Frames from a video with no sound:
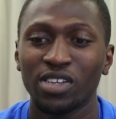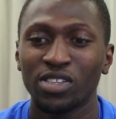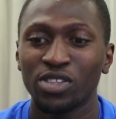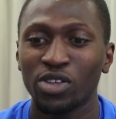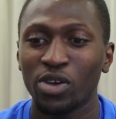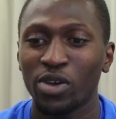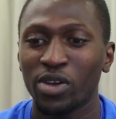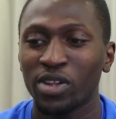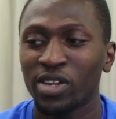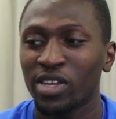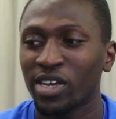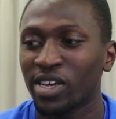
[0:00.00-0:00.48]

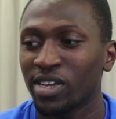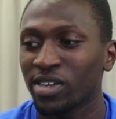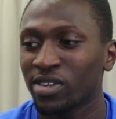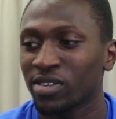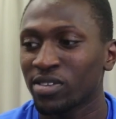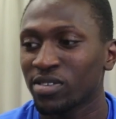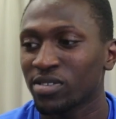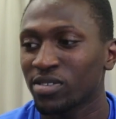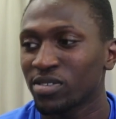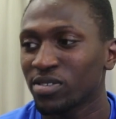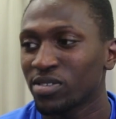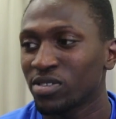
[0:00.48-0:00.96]
knowing that
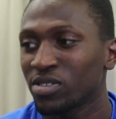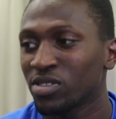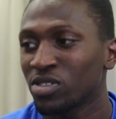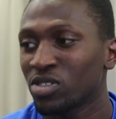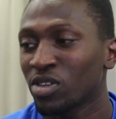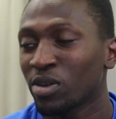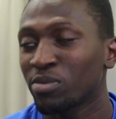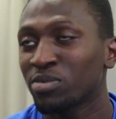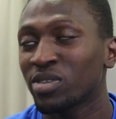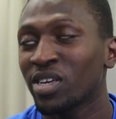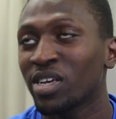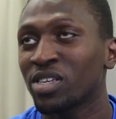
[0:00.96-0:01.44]

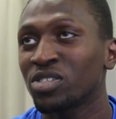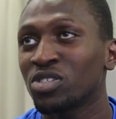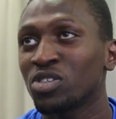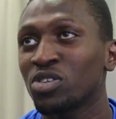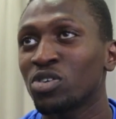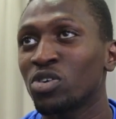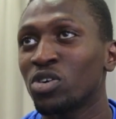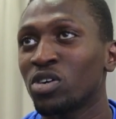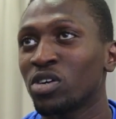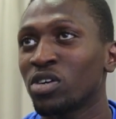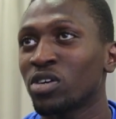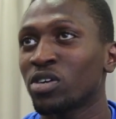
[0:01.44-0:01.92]
sometimes
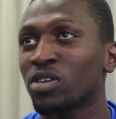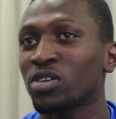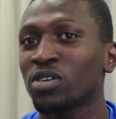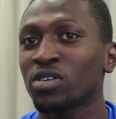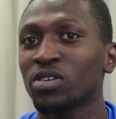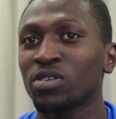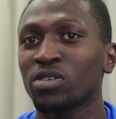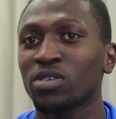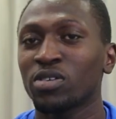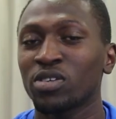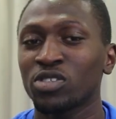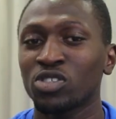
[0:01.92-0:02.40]
you've got to
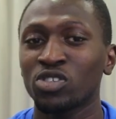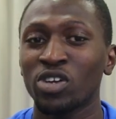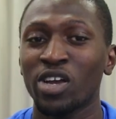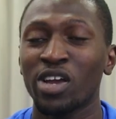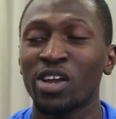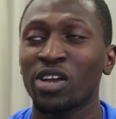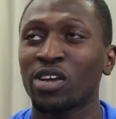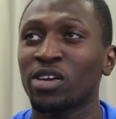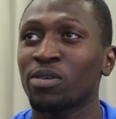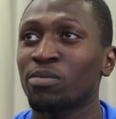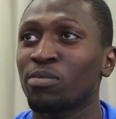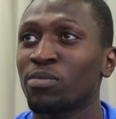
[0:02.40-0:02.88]

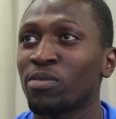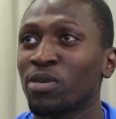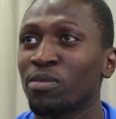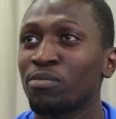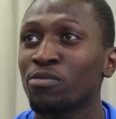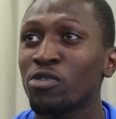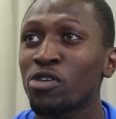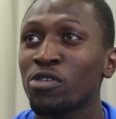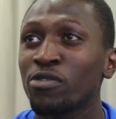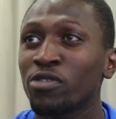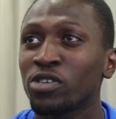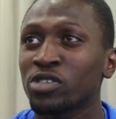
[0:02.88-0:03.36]
try and
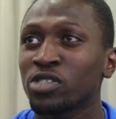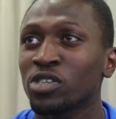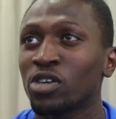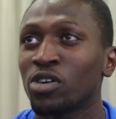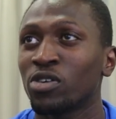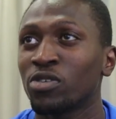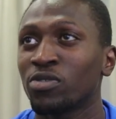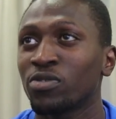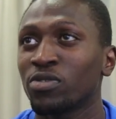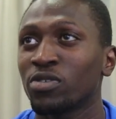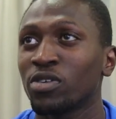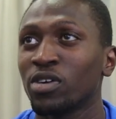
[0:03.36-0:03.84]
improve
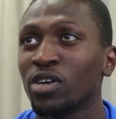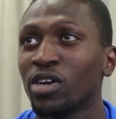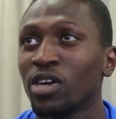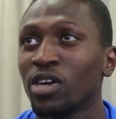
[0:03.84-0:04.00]
yourself